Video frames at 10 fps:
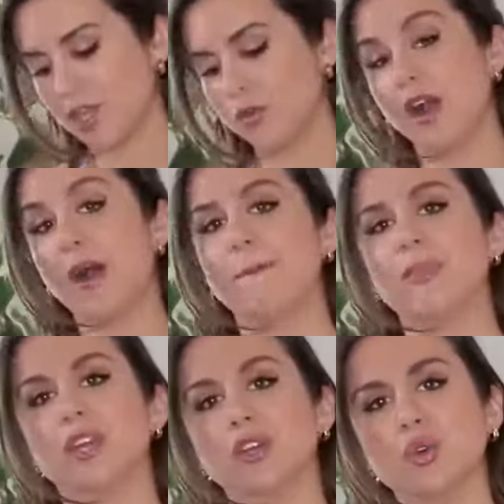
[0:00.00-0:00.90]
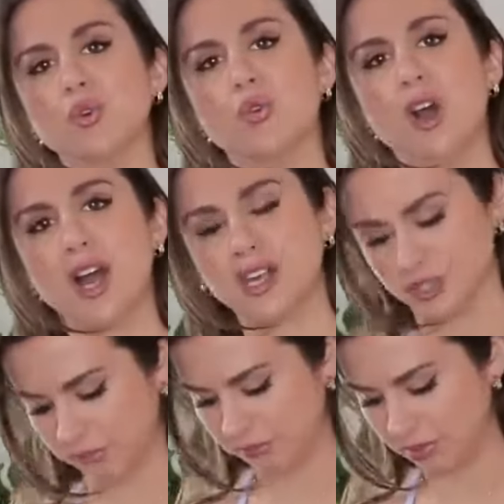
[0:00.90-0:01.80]
you got bigger hoo-has,
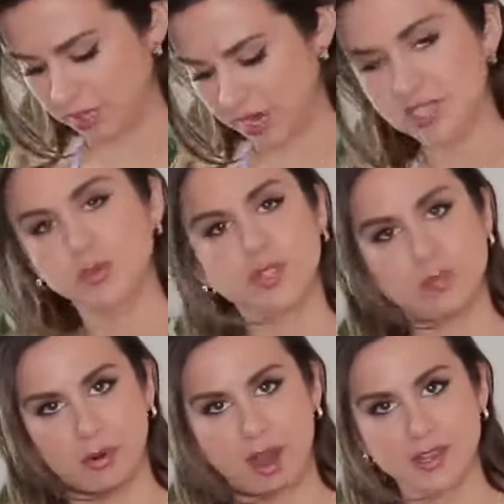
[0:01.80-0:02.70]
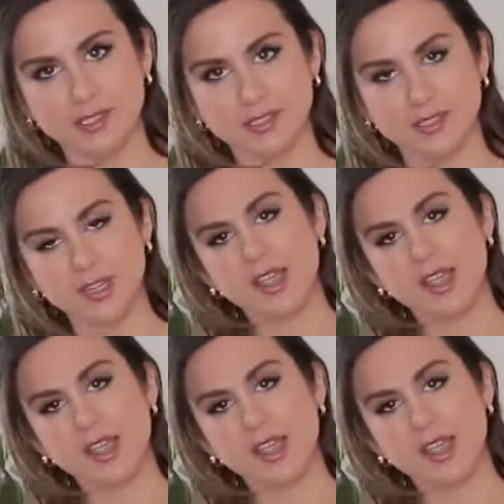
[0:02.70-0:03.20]
you're blessed with the breasts,